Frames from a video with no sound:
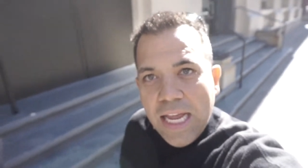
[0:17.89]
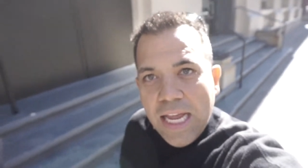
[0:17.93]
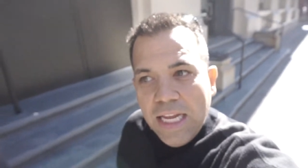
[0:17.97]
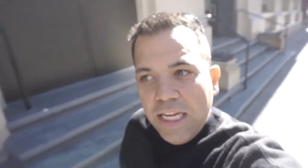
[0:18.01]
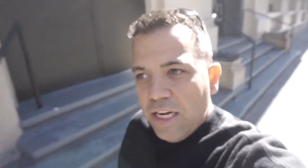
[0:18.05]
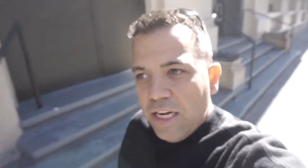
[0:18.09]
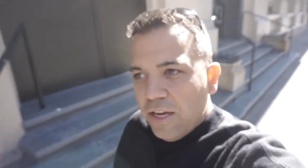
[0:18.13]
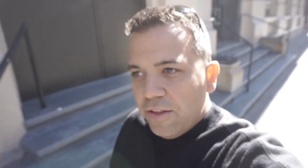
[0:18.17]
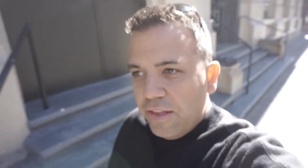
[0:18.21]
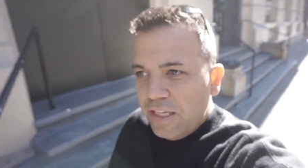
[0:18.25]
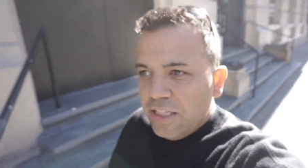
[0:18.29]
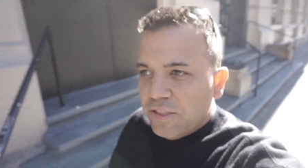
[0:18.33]
You
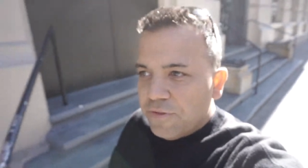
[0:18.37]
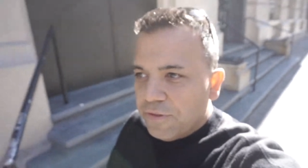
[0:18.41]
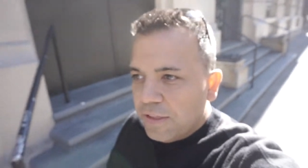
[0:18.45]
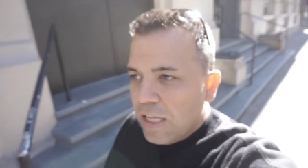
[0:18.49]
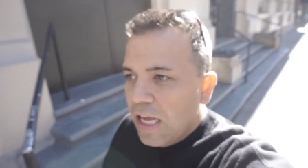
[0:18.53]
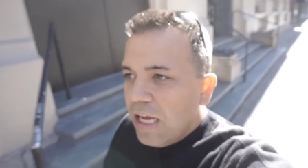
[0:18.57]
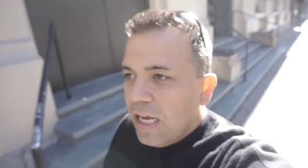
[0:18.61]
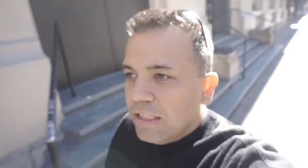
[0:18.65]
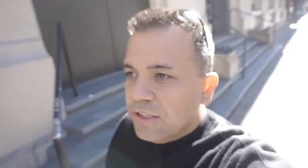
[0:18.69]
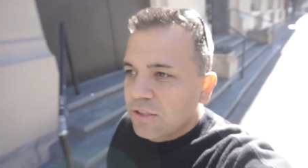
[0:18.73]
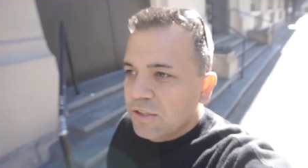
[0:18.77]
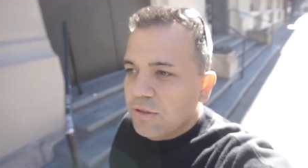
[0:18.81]
know, these
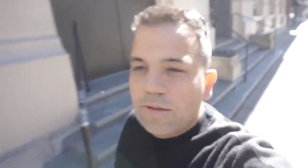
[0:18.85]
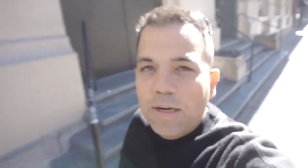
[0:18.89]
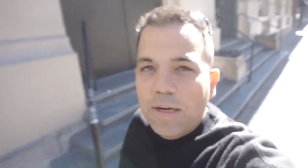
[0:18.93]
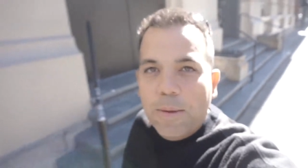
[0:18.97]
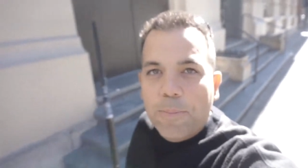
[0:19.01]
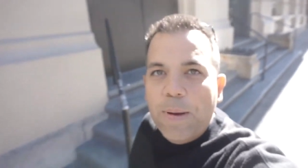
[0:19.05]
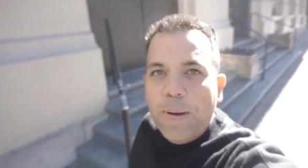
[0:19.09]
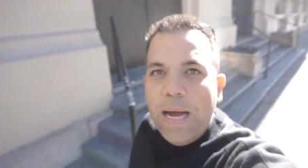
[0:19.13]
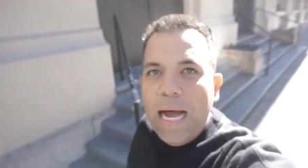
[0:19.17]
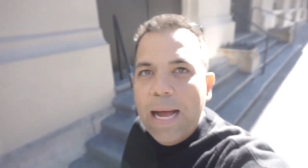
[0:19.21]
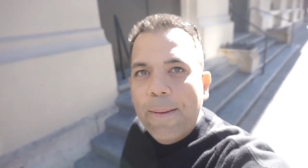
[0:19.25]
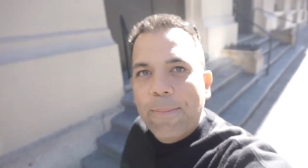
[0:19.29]
vlogs sort of
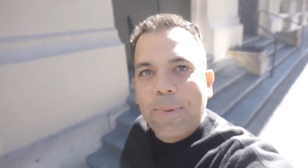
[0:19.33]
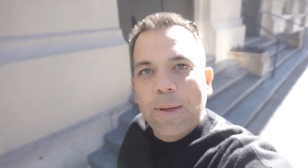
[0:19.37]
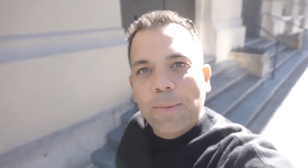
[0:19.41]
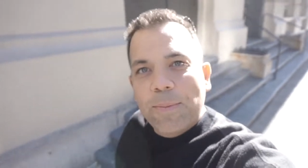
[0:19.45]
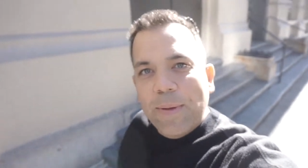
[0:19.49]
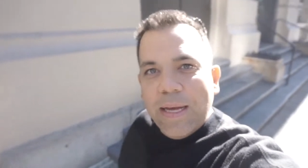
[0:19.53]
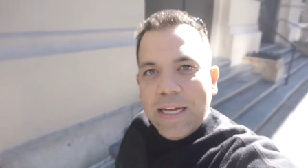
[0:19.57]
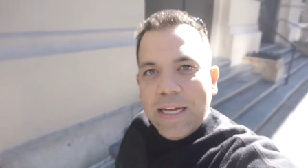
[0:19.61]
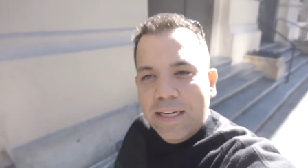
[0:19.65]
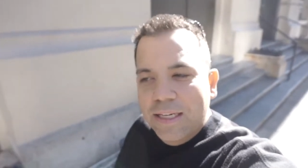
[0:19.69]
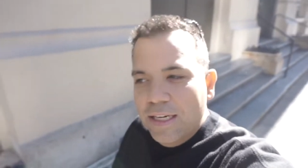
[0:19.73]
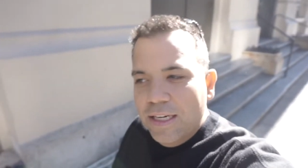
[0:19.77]
pop up
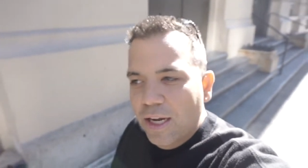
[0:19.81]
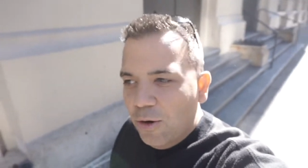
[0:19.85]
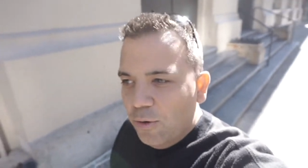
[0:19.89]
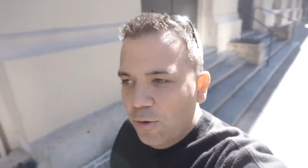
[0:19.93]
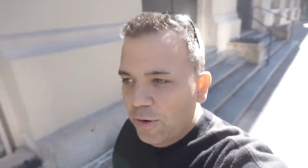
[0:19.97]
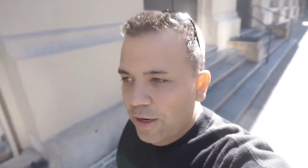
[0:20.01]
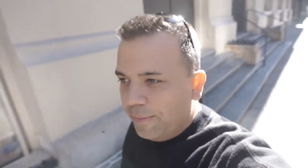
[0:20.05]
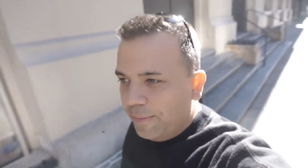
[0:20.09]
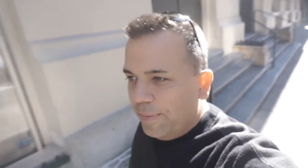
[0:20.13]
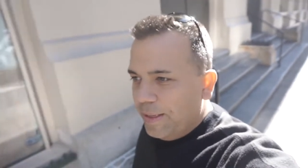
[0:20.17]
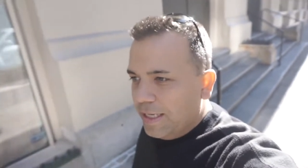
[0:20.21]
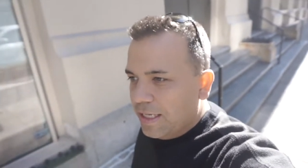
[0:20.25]
out of
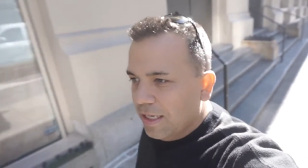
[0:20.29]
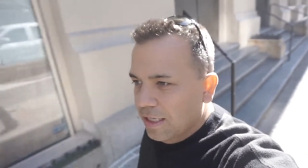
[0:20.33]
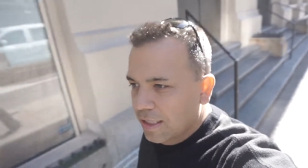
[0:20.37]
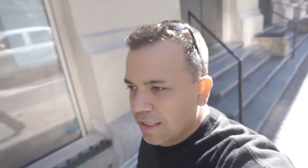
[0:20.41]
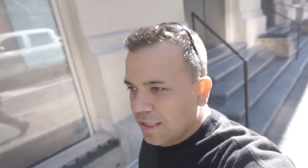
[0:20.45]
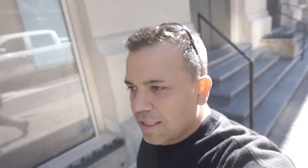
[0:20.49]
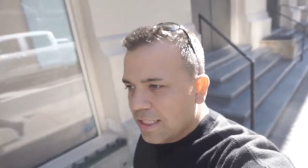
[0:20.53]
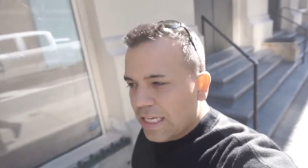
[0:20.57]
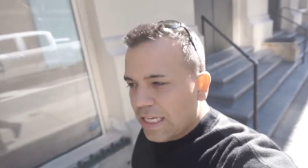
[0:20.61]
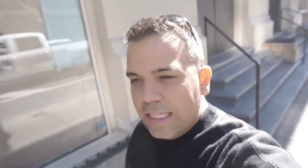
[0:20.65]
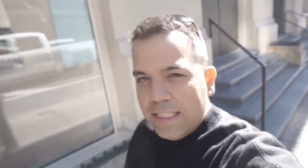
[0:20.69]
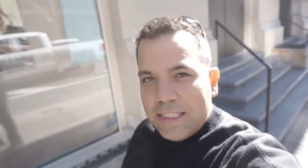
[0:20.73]
nowhere
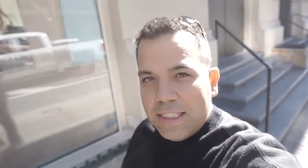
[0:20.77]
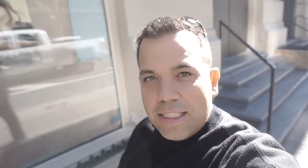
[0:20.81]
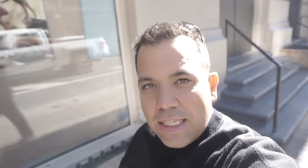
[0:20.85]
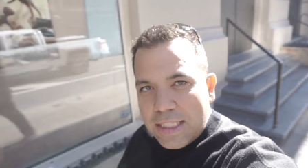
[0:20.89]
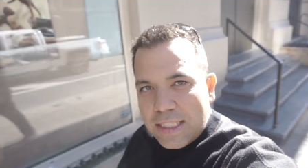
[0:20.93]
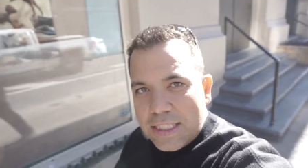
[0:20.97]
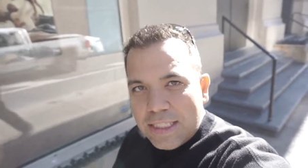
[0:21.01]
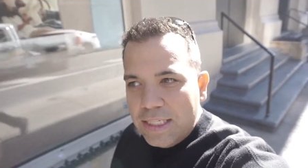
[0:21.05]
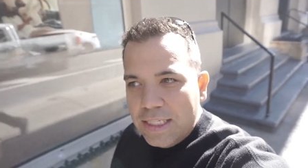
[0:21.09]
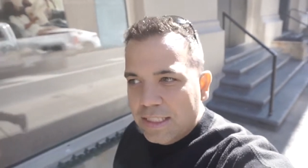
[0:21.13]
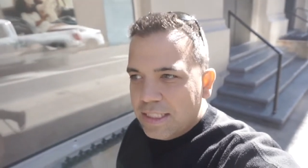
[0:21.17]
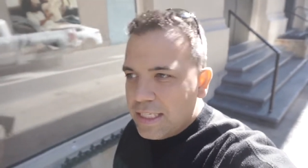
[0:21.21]
because
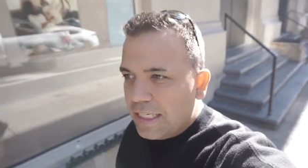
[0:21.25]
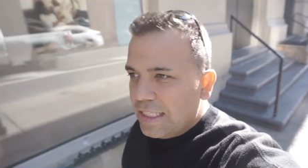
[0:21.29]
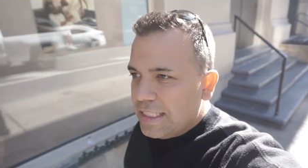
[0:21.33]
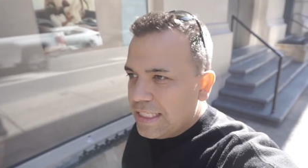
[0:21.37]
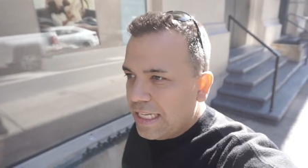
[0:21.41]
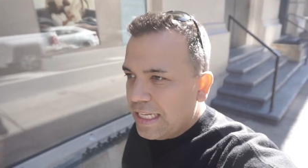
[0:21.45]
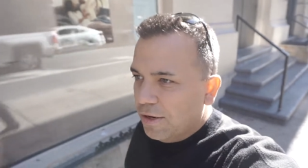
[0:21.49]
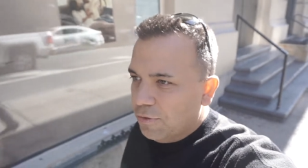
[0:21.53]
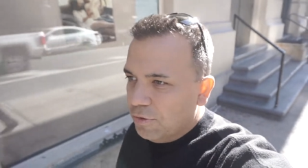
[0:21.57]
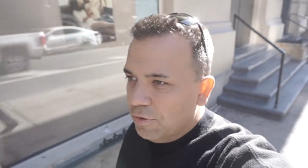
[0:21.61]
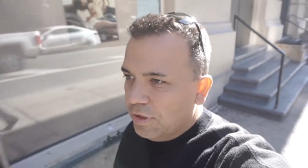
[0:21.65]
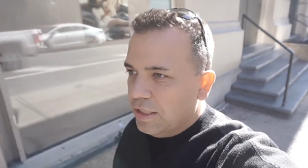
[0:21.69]
consistency is
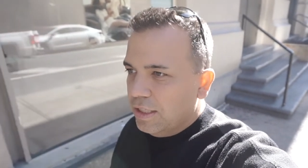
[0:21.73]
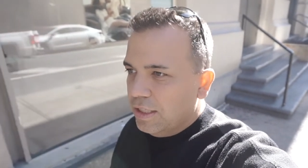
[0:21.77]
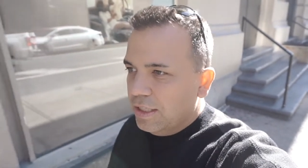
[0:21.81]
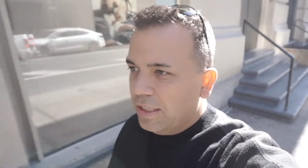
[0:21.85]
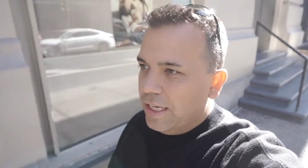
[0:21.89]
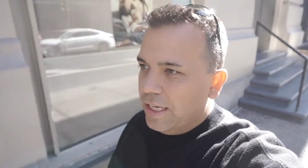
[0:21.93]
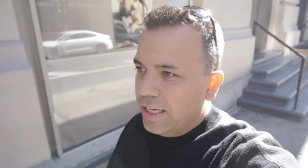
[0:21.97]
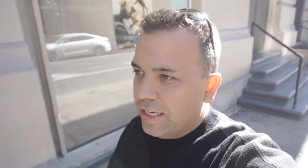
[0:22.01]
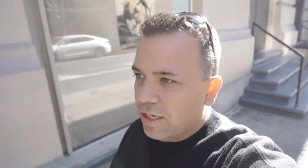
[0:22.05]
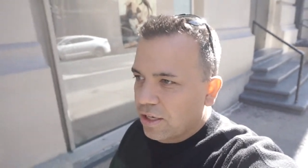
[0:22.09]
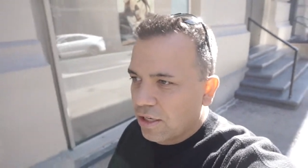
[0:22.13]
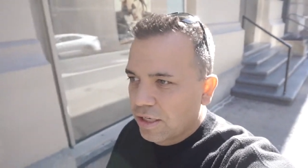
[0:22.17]
not really
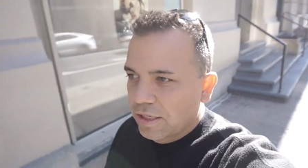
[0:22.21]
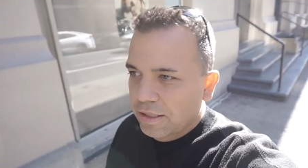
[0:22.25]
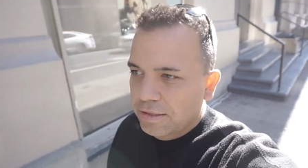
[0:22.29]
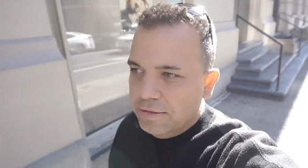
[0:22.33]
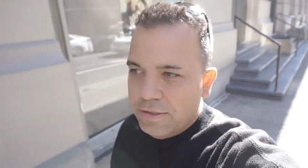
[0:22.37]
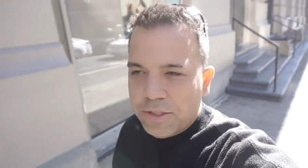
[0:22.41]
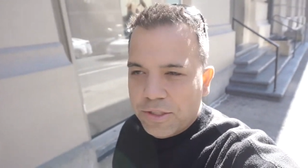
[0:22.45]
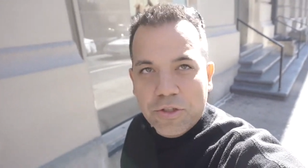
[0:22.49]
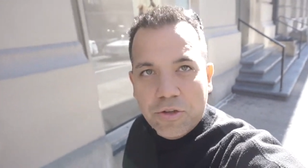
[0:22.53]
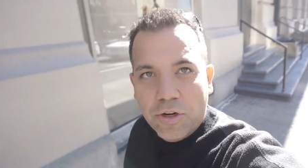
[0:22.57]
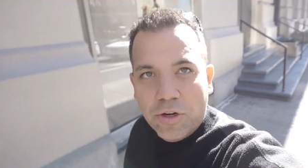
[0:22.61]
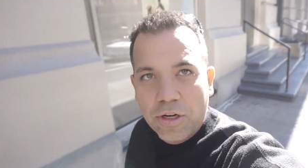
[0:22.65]
like our
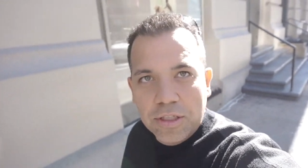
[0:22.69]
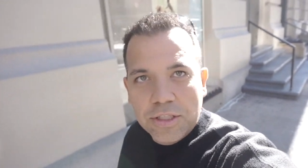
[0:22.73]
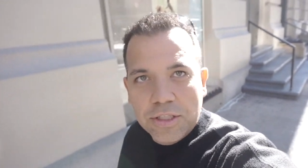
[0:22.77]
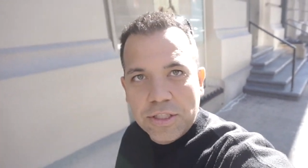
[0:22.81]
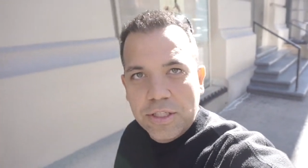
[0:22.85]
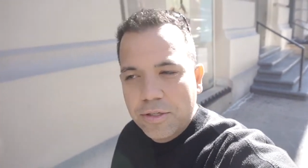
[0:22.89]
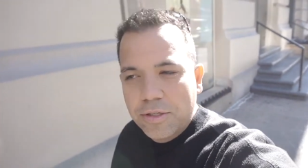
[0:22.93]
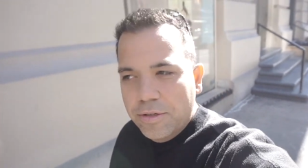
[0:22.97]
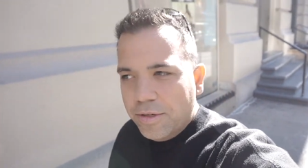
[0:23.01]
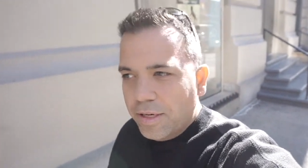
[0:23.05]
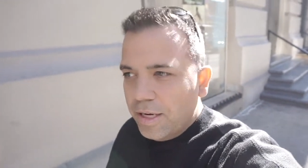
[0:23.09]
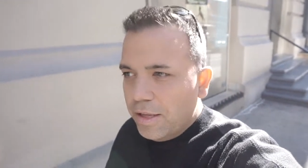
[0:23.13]
strong
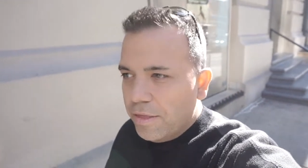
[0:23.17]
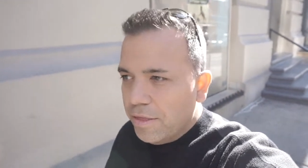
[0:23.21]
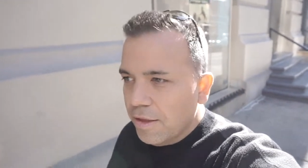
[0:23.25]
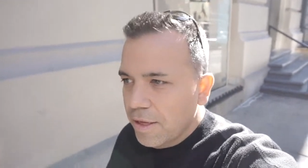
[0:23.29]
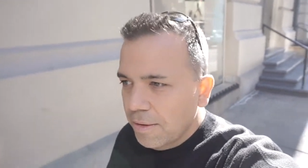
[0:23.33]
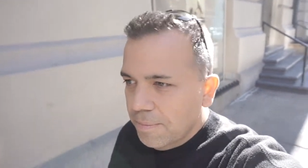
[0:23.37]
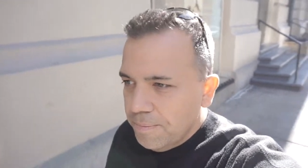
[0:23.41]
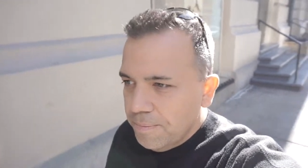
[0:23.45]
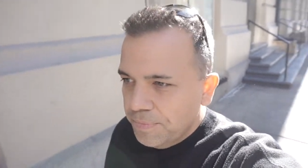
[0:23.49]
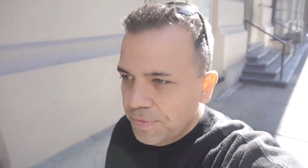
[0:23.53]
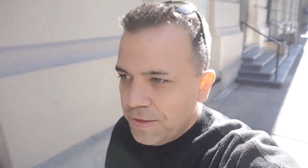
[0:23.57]
suit or anything.